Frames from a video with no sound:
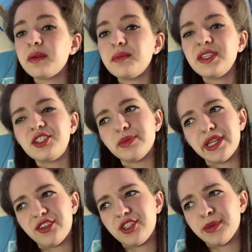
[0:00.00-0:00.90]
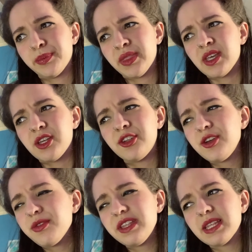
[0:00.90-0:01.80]
Mr. Minister, do
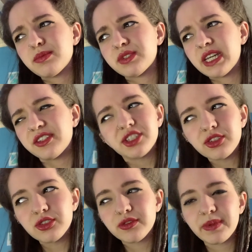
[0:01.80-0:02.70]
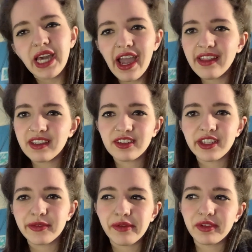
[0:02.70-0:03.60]
you think that bringing children from the island to
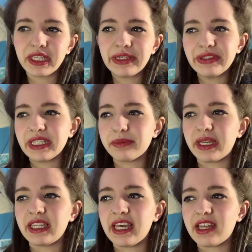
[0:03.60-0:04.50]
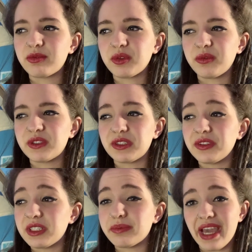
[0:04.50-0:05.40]
the Renvalerian mainland will
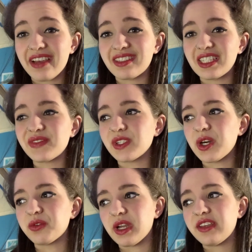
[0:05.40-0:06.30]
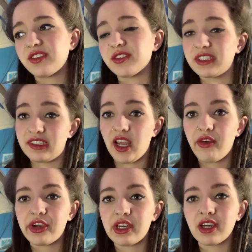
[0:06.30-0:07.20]
result in mass civil unrest or
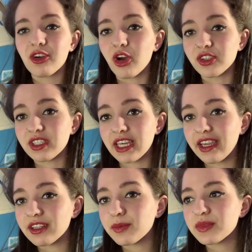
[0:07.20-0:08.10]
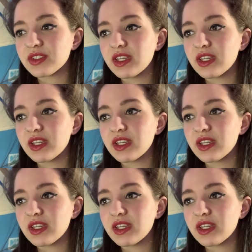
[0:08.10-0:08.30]
hysteria across the kingdoms?